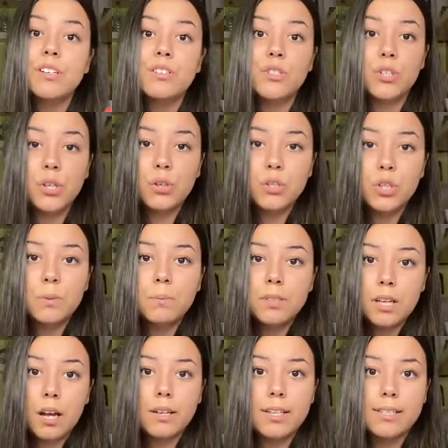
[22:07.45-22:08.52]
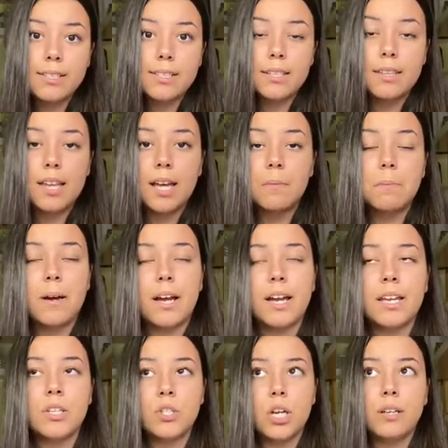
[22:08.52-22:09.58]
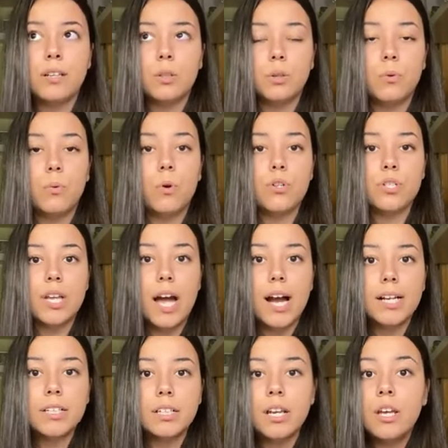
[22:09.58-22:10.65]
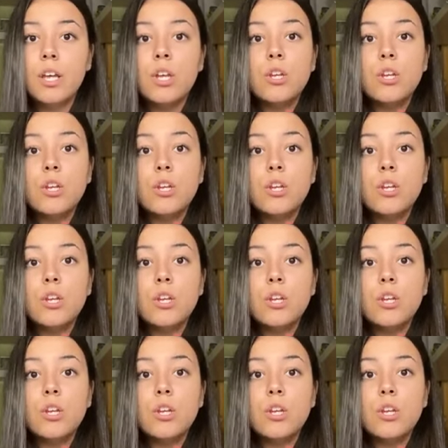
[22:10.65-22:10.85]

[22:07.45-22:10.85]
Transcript: because YouTube noticed that my channel was hacked,